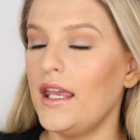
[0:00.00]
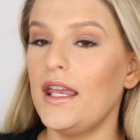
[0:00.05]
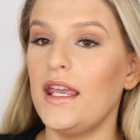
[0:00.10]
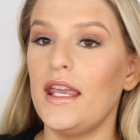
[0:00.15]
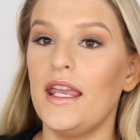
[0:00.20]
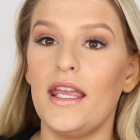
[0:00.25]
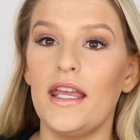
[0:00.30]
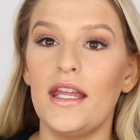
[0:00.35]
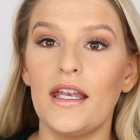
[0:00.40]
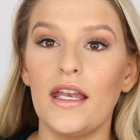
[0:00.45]

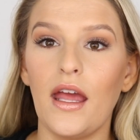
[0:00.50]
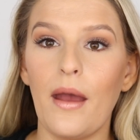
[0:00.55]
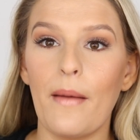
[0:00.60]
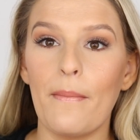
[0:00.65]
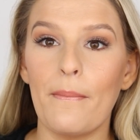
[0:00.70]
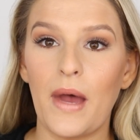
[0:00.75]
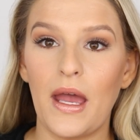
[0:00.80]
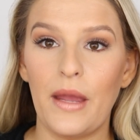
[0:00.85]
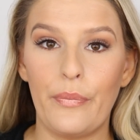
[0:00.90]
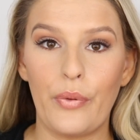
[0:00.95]
in
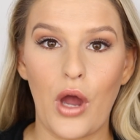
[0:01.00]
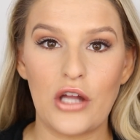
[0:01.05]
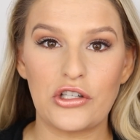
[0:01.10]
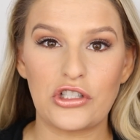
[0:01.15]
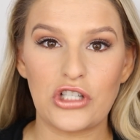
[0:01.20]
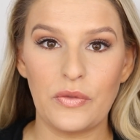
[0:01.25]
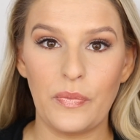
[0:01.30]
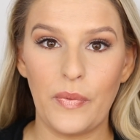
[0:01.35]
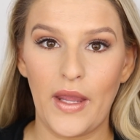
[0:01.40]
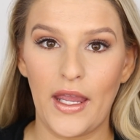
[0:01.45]
my
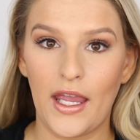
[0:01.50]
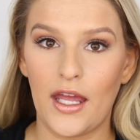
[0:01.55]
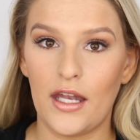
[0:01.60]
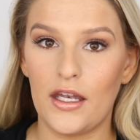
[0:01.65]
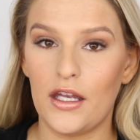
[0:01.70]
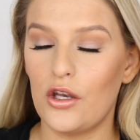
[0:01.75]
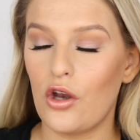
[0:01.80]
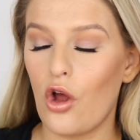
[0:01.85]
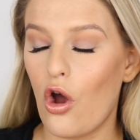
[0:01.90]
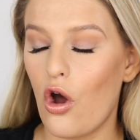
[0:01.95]
project plan
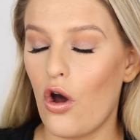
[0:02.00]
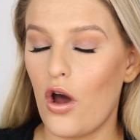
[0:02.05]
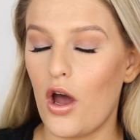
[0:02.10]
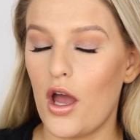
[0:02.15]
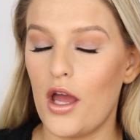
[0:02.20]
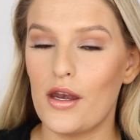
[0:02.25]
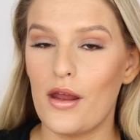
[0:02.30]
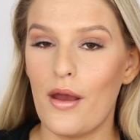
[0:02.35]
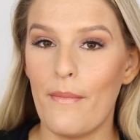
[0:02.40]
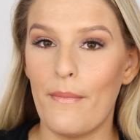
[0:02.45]
and
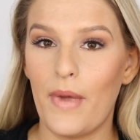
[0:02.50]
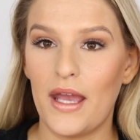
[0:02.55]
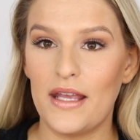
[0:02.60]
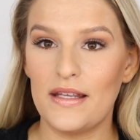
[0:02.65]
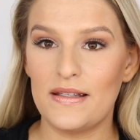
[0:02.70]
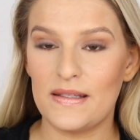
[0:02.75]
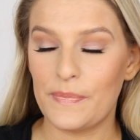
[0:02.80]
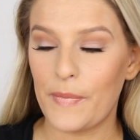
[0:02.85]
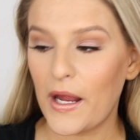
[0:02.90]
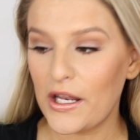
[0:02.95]
on my
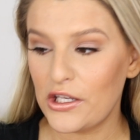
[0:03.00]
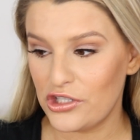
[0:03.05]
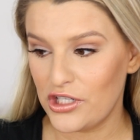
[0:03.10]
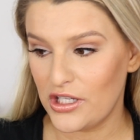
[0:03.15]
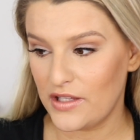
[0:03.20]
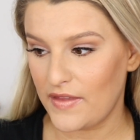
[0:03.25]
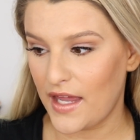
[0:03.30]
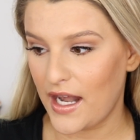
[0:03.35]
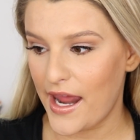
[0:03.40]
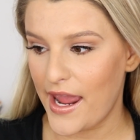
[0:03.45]

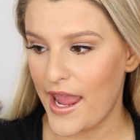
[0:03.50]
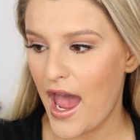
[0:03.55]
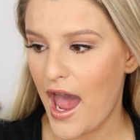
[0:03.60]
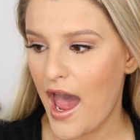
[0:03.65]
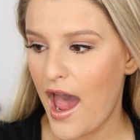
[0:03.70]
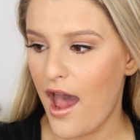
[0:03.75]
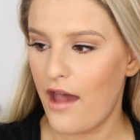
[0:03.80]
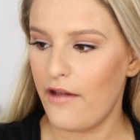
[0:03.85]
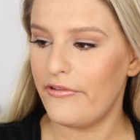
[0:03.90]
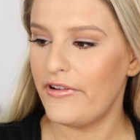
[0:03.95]
spreadsheet that I
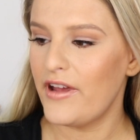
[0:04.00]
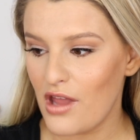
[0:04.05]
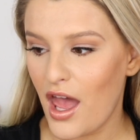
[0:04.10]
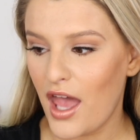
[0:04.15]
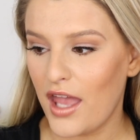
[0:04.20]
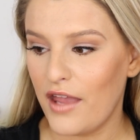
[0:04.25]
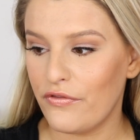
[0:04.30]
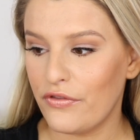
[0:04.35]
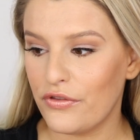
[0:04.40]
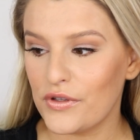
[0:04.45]
have,
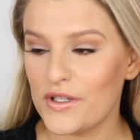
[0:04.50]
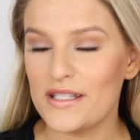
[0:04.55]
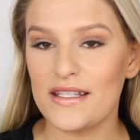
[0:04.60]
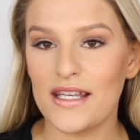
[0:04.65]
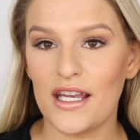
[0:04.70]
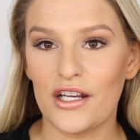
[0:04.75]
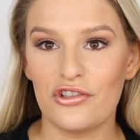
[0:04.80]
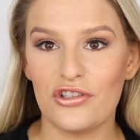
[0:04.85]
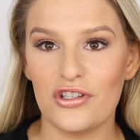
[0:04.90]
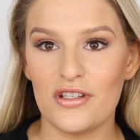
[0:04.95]
I have three
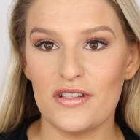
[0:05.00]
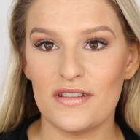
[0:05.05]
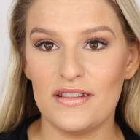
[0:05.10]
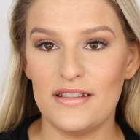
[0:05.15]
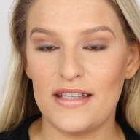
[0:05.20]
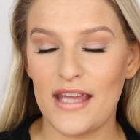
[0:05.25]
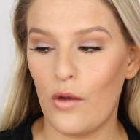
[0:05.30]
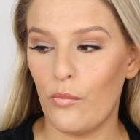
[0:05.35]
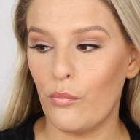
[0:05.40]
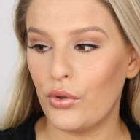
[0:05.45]
sections
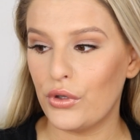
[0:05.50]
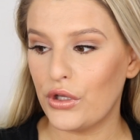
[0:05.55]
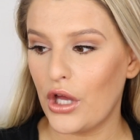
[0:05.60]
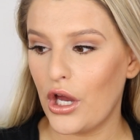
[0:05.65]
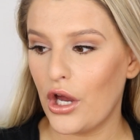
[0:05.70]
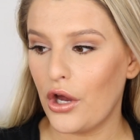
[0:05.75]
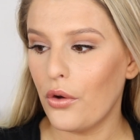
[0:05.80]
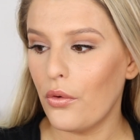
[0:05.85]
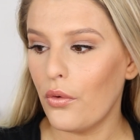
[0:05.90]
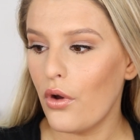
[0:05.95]
down
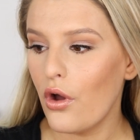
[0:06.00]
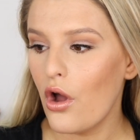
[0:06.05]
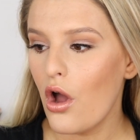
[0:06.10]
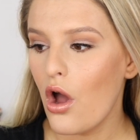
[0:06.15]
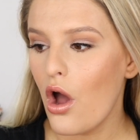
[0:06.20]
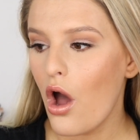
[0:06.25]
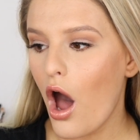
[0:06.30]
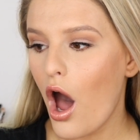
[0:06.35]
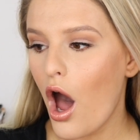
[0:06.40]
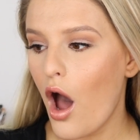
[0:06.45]
below.
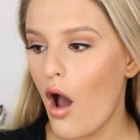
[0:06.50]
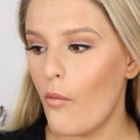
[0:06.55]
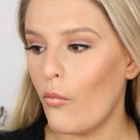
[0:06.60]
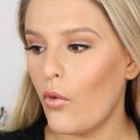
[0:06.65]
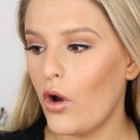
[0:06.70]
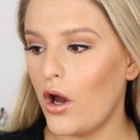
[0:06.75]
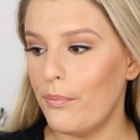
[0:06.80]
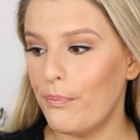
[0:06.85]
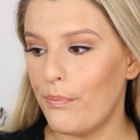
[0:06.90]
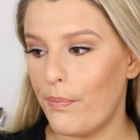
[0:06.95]
Um,
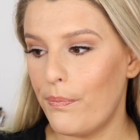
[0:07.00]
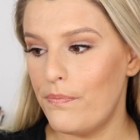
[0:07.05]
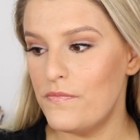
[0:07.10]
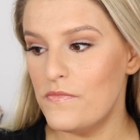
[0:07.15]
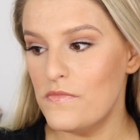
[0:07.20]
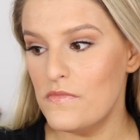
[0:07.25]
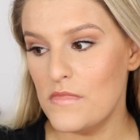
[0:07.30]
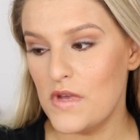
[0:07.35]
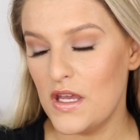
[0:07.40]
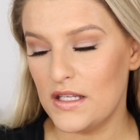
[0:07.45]
one
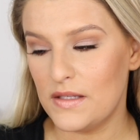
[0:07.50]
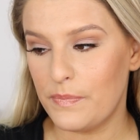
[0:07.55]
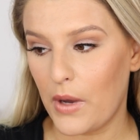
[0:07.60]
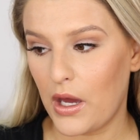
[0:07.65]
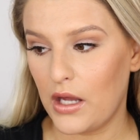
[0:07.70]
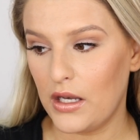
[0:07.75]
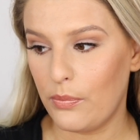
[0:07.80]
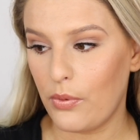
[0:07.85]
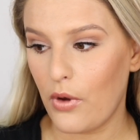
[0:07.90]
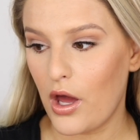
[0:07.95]
is
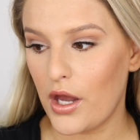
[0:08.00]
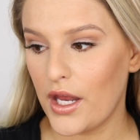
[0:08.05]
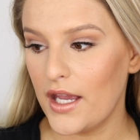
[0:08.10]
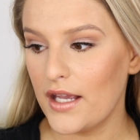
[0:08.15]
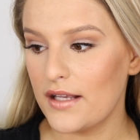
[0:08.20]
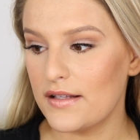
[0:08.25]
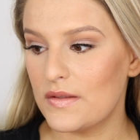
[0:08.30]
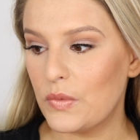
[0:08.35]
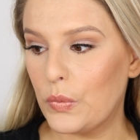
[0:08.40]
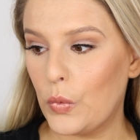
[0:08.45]
body
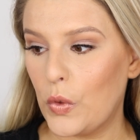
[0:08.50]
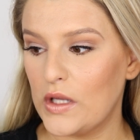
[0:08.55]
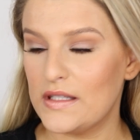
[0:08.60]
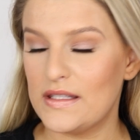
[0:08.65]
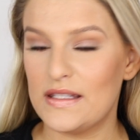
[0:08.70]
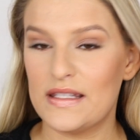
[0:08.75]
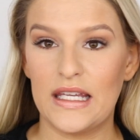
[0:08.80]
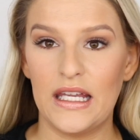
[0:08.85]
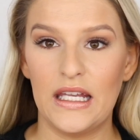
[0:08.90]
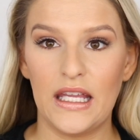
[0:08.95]
products, one
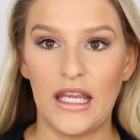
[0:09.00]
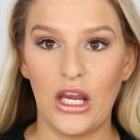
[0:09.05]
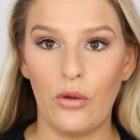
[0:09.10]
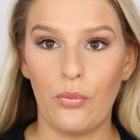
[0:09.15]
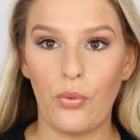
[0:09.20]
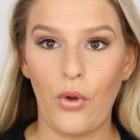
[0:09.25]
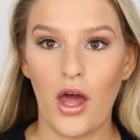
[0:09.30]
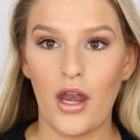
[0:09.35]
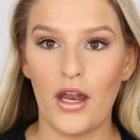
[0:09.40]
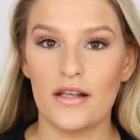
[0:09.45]

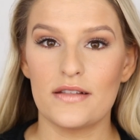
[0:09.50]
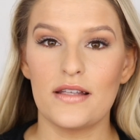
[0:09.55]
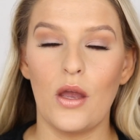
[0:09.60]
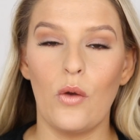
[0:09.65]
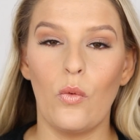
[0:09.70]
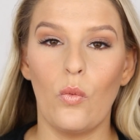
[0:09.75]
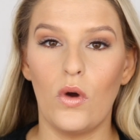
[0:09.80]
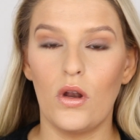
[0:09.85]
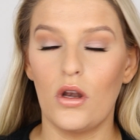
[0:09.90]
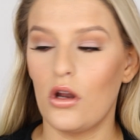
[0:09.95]
skincare products,
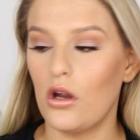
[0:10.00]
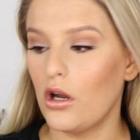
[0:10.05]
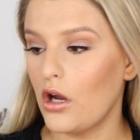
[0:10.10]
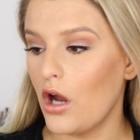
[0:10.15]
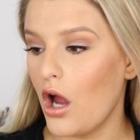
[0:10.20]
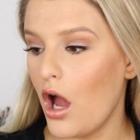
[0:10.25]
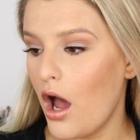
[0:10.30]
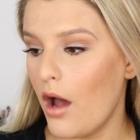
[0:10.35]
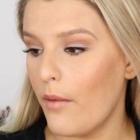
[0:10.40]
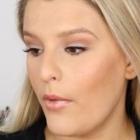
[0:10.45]
and one
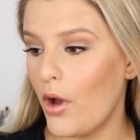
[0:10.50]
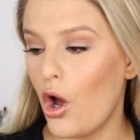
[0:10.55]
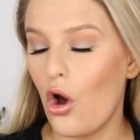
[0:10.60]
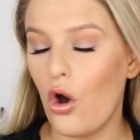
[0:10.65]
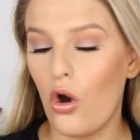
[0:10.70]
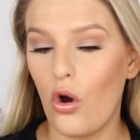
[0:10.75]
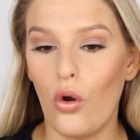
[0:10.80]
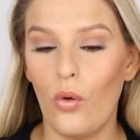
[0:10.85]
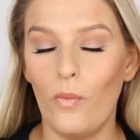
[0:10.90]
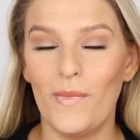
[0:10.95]
are um,
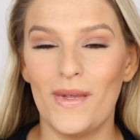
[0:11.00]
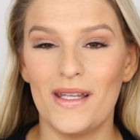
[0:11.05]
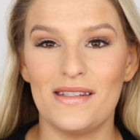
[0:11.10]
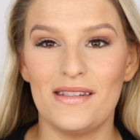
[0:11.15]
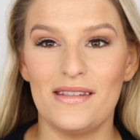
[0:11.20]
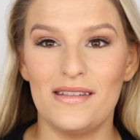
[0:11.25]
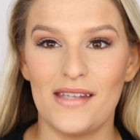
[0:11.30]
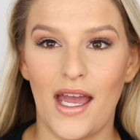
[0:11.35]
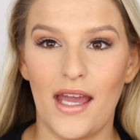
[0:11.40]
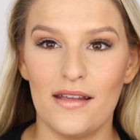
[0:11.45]
home
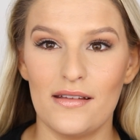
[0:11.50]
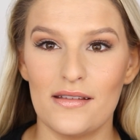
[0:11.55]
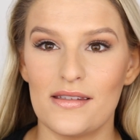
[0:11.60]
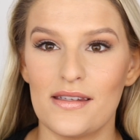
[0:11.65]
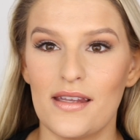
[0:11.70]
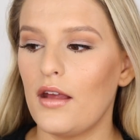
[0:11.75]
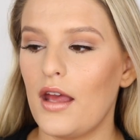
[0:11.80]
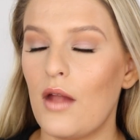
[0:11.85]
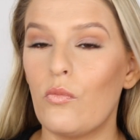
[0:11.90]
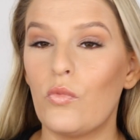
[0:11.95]

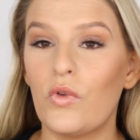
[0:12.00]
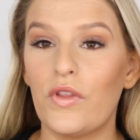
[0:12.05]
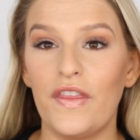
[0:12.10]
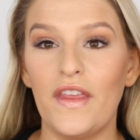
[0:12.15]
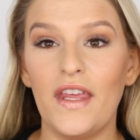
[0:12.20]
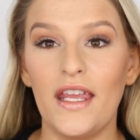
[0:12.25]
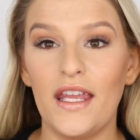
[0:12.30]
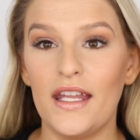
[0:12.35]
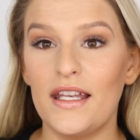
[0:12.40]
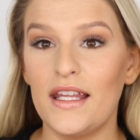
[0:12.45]
scents. And
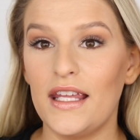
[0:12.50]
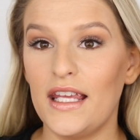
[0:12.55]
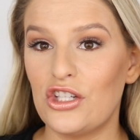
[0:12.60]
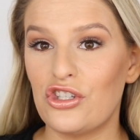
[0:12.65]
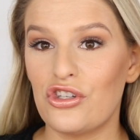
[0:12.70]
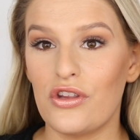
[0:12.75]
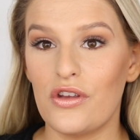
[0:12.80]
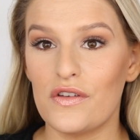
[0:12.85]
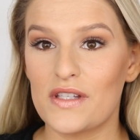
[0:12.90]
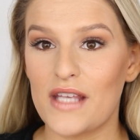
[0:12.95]
within
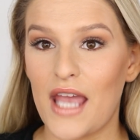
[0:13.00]
each of those